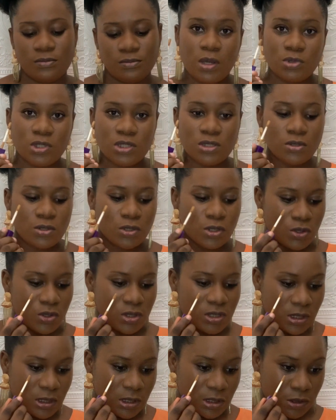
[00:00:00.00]
I'm just going to
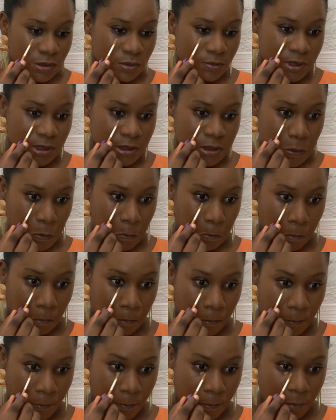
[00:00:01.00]
use a little bit
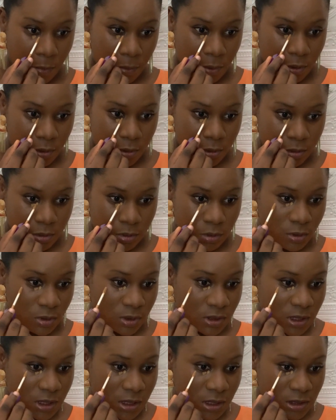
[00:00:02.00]

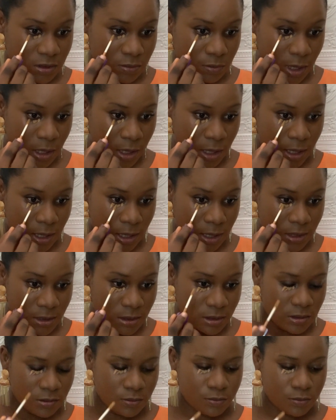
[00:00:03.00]
under into my eye.